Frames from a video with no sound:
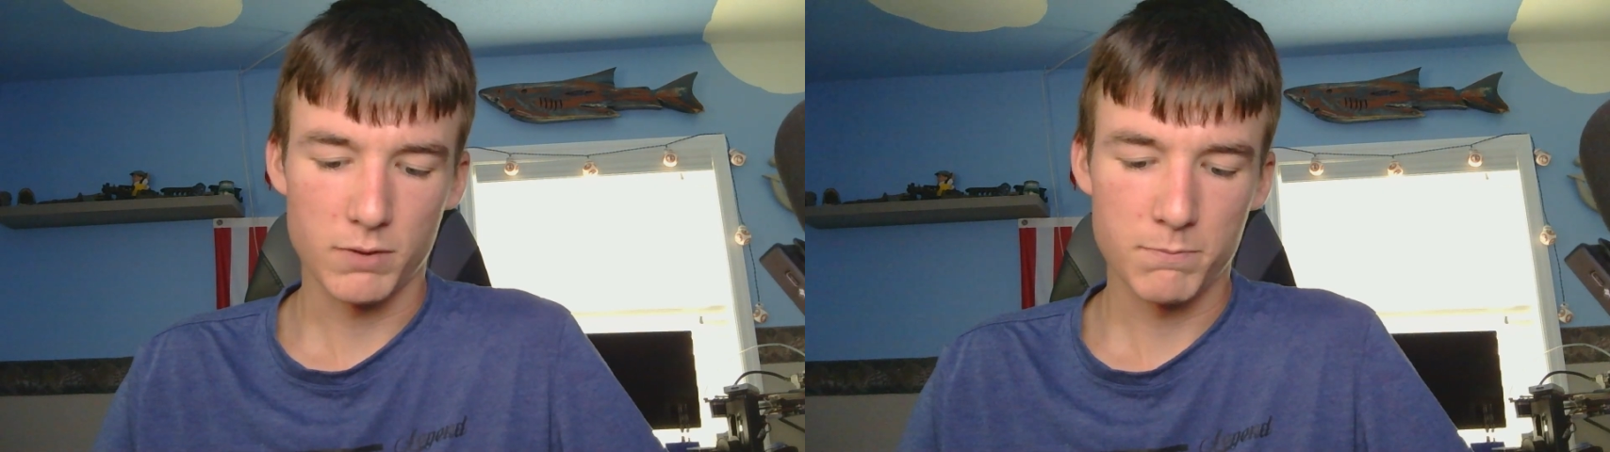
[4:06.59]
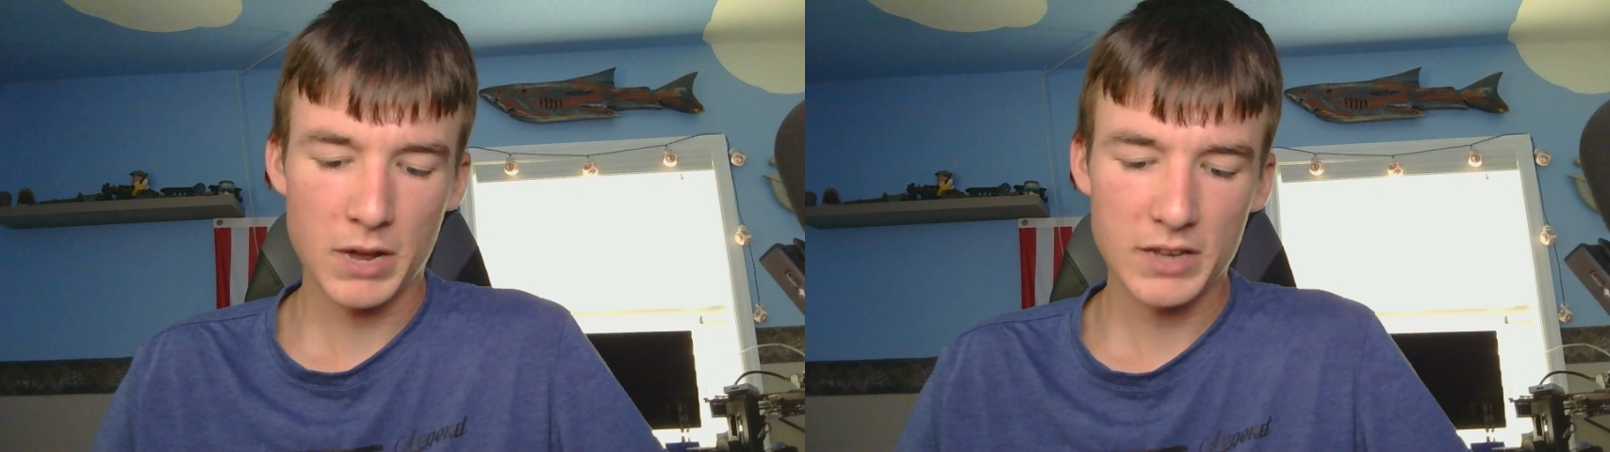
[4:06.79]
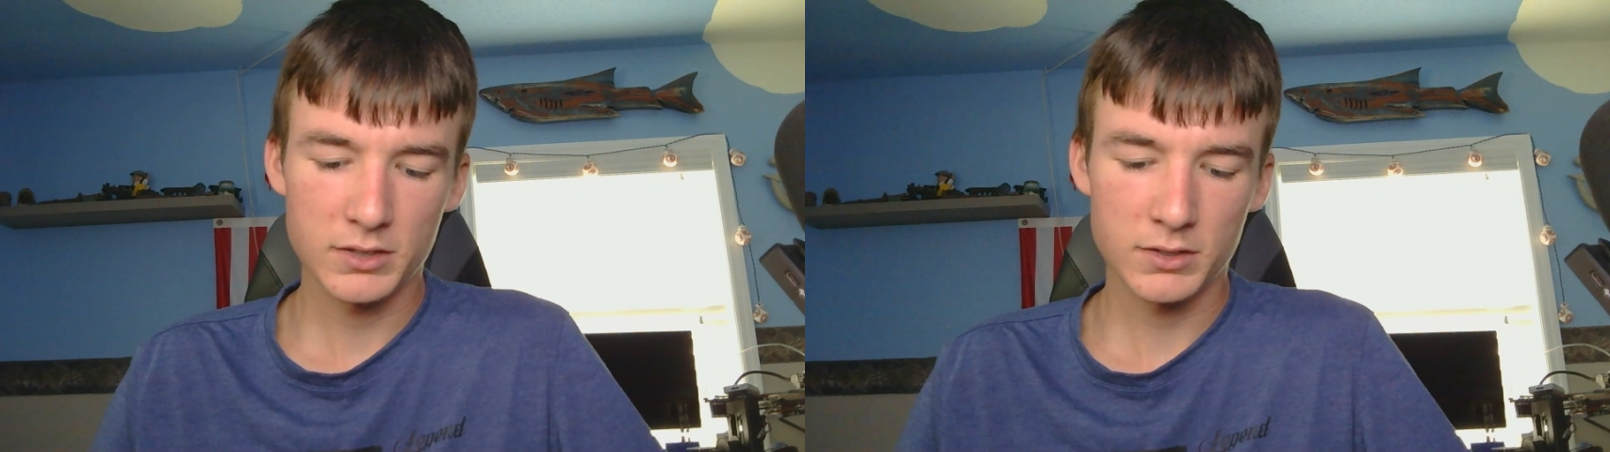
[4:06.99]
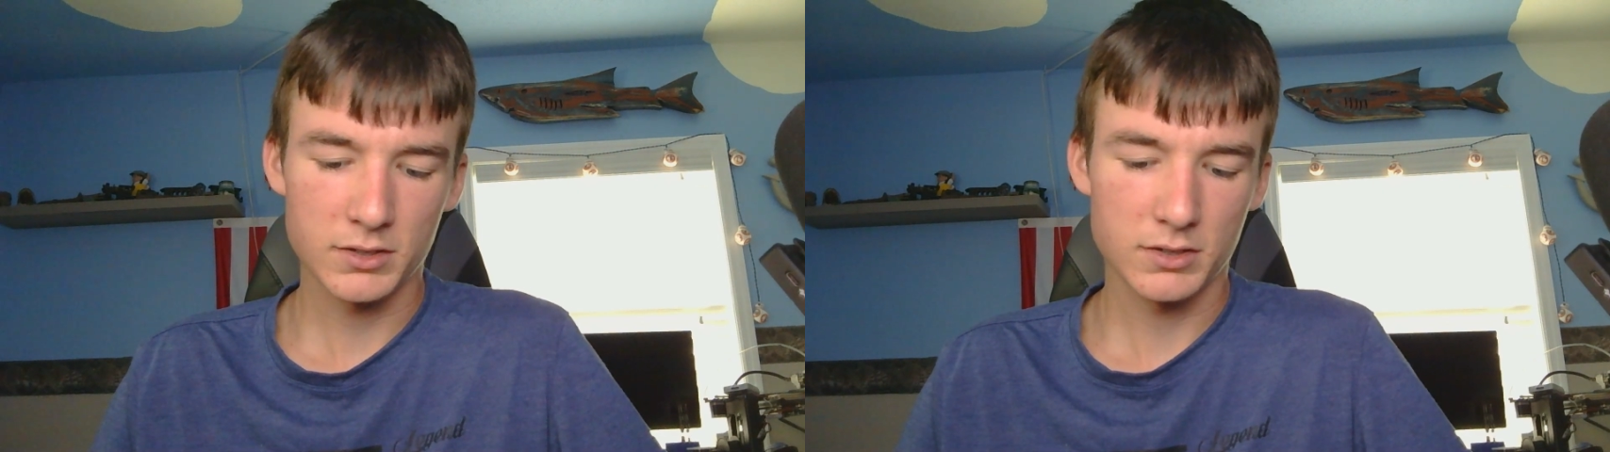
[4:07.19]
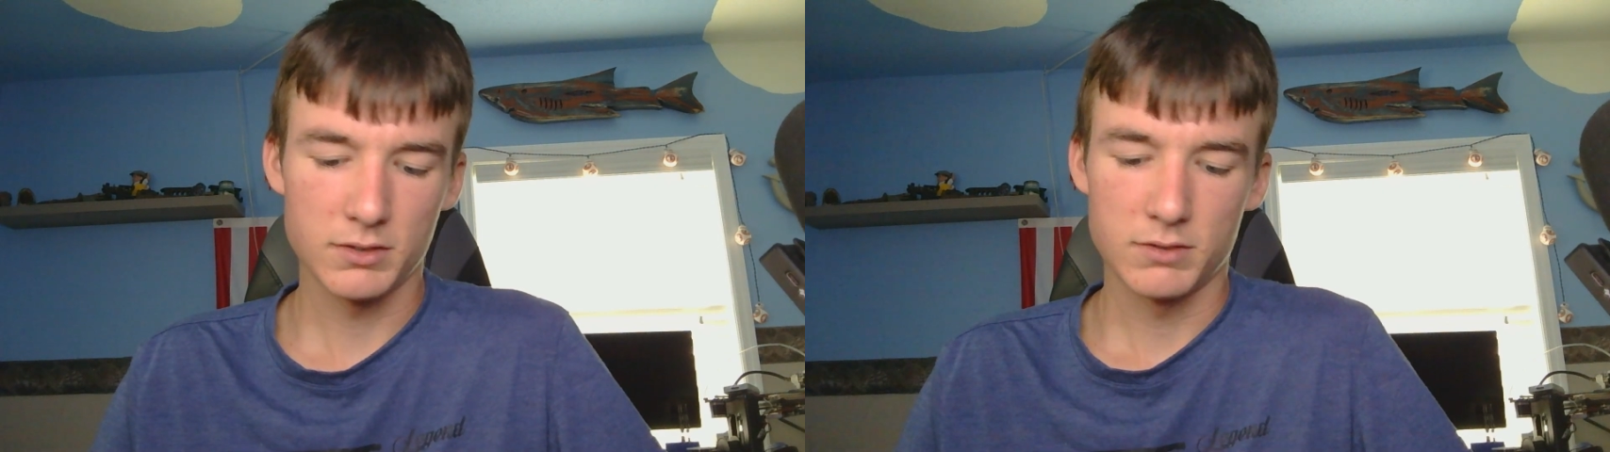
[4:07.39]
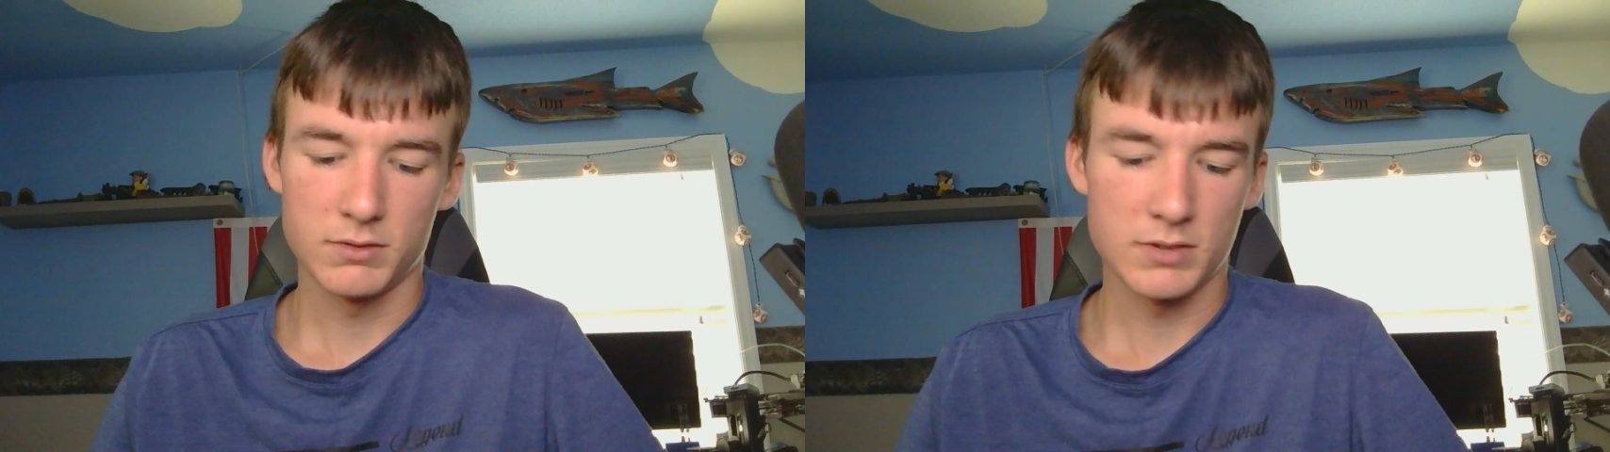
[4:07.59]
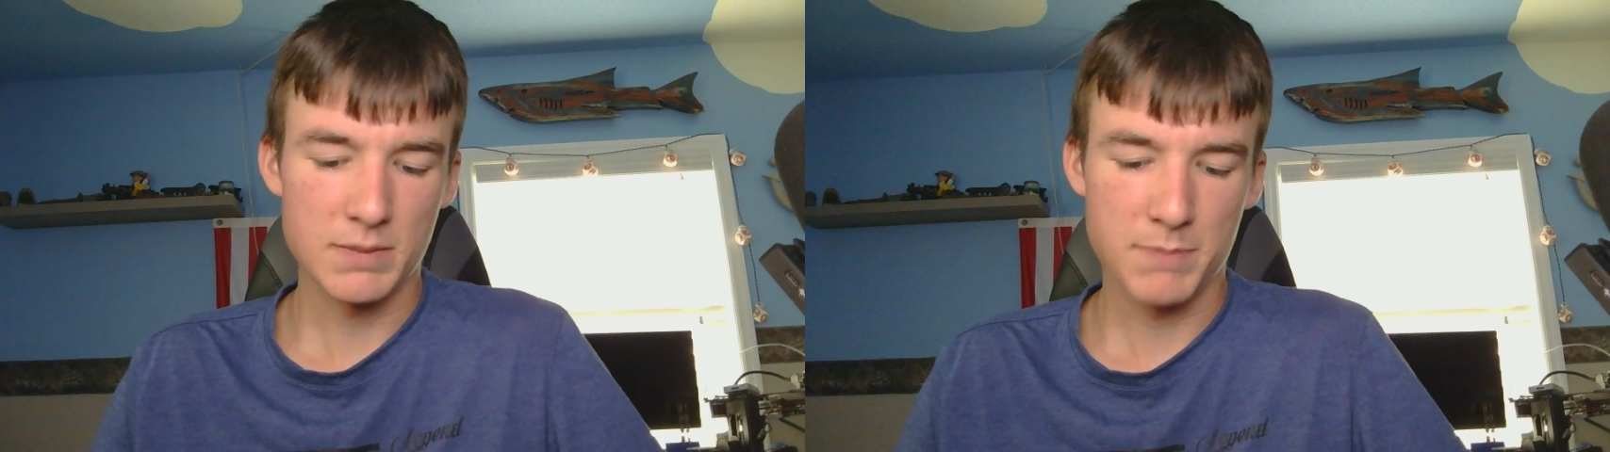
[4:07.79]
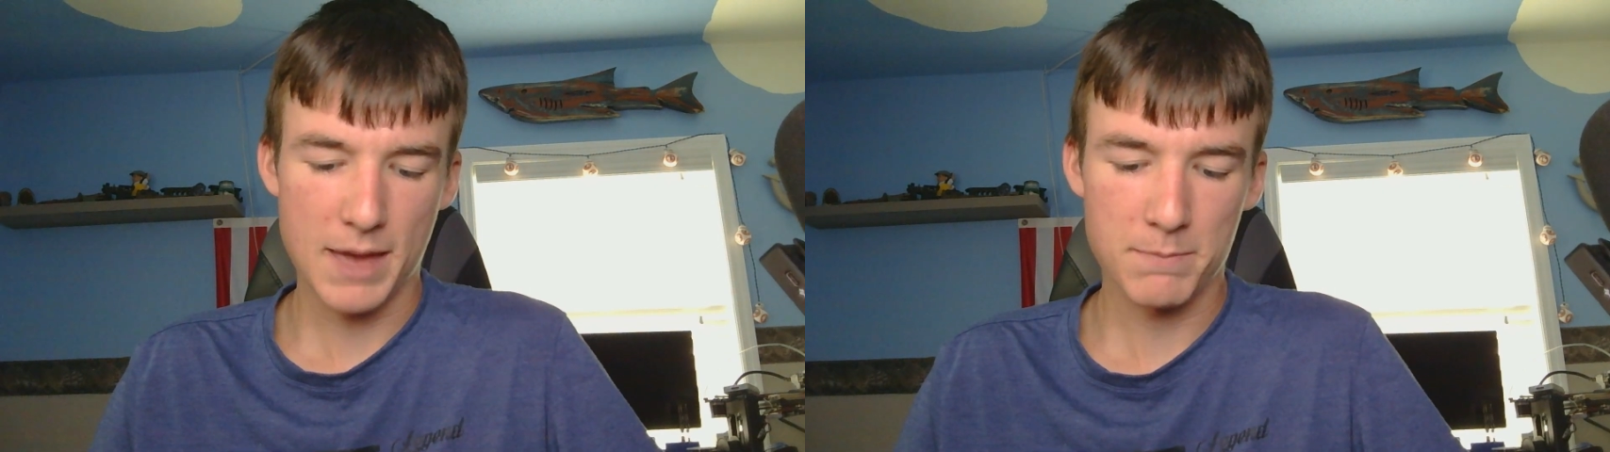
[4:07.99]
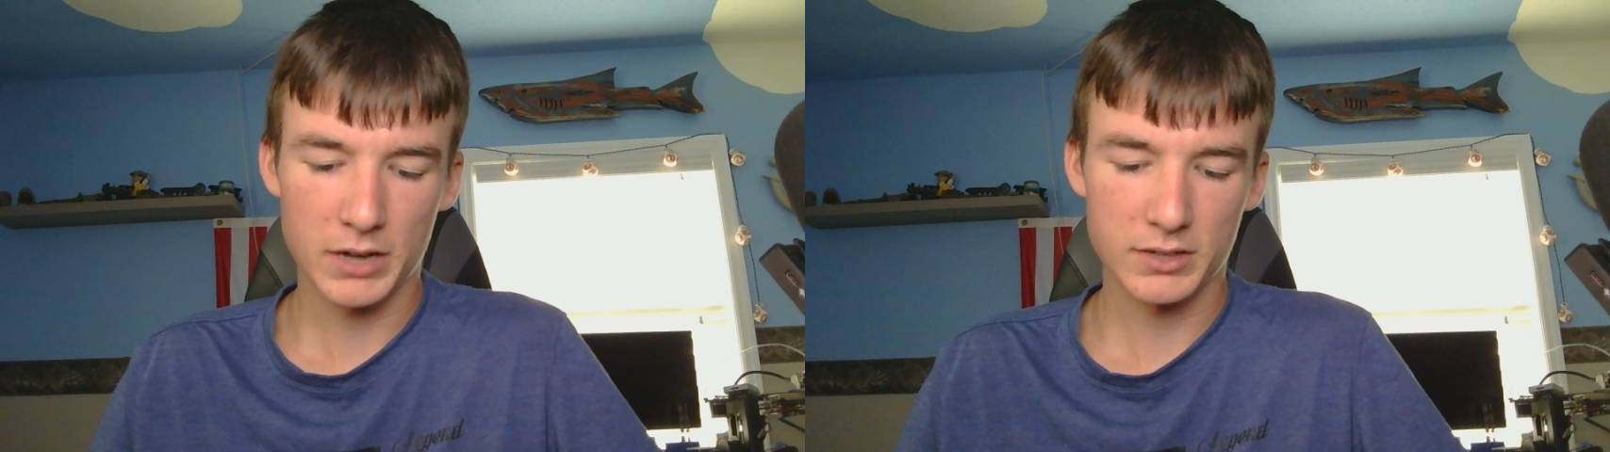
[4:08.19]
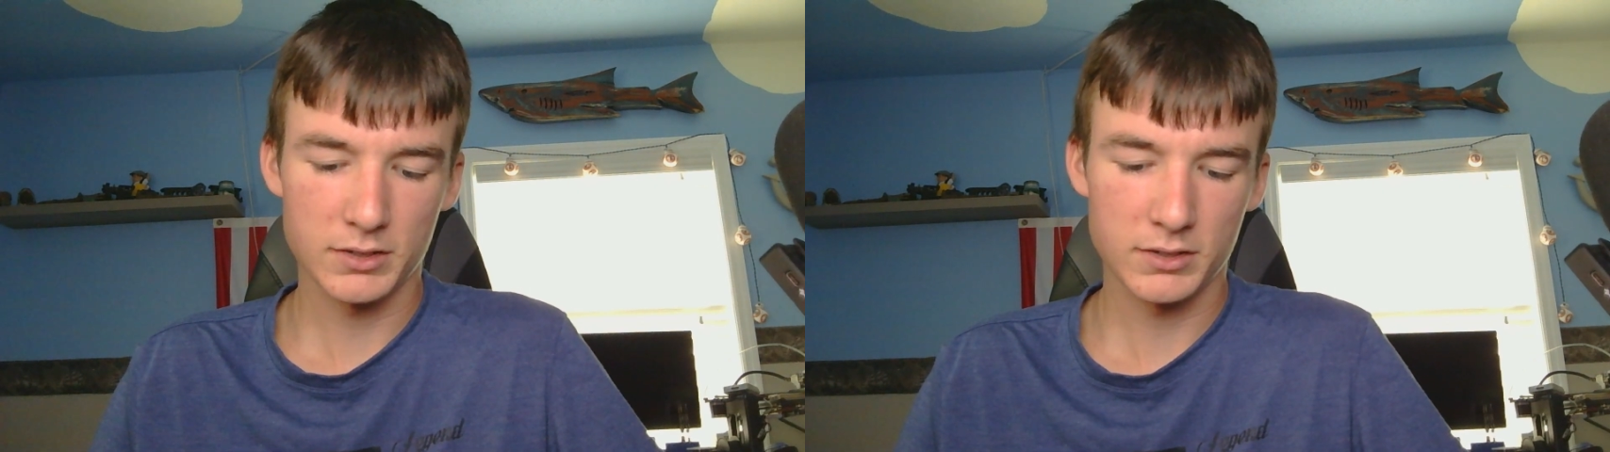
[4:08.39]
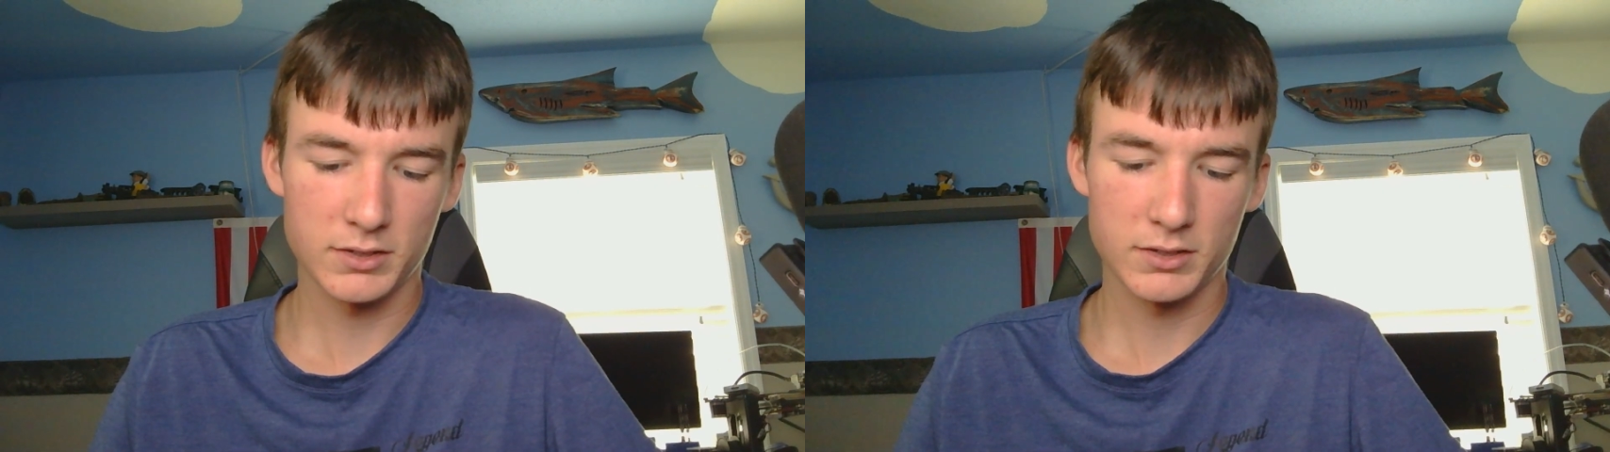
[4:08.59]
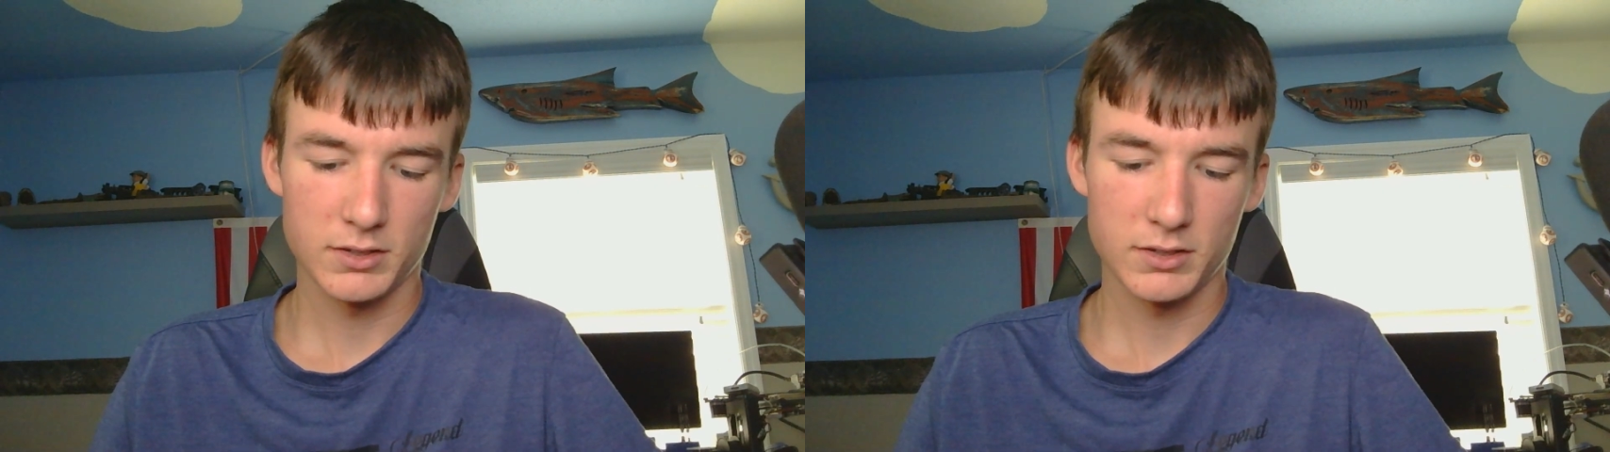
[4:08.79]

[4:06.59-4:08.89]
buttons, D-pad buttons.